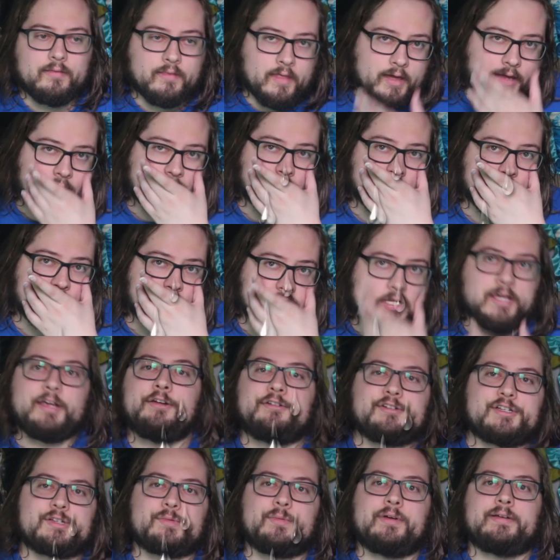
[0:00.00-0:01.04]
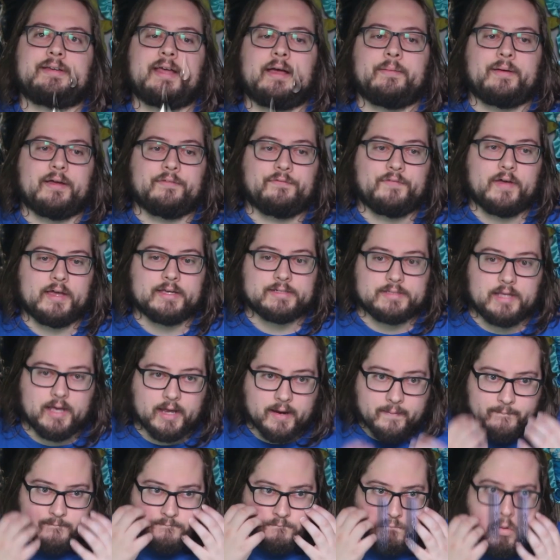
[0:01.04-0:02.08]
like, tears just went down my face,
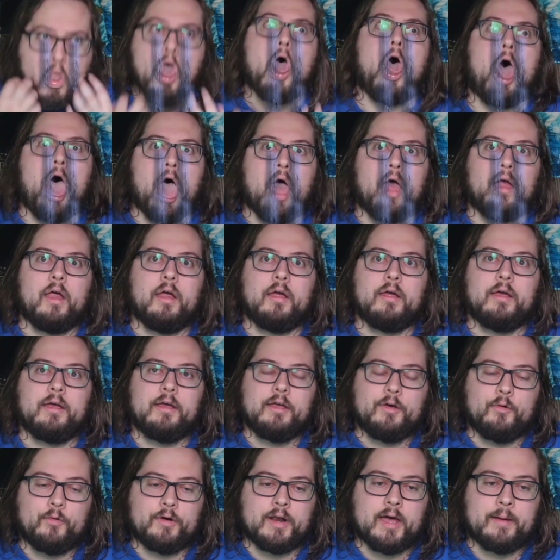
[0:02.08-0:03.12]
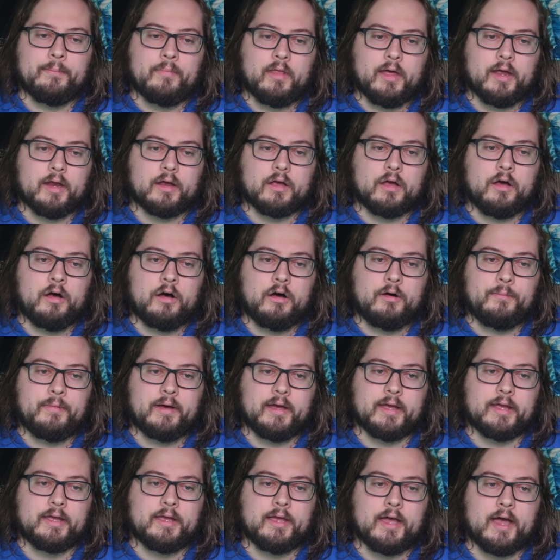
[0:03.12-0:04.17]
like, bleh. When I'm like, oh
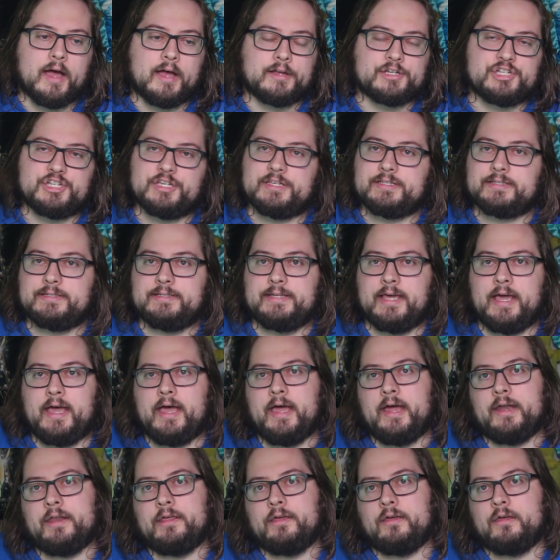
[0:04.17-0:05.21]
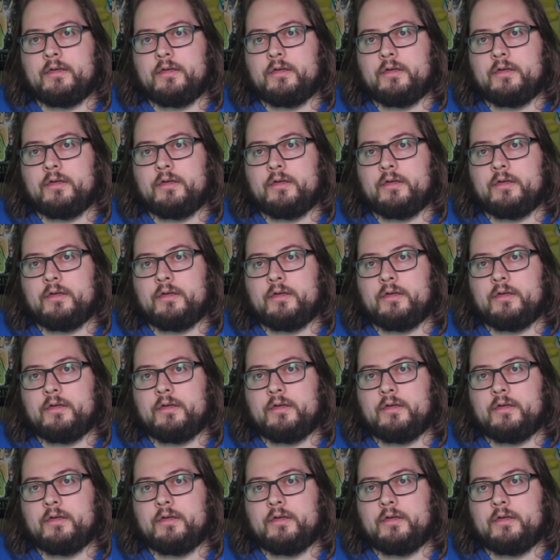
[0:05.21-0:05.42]
my gosh, she's dead.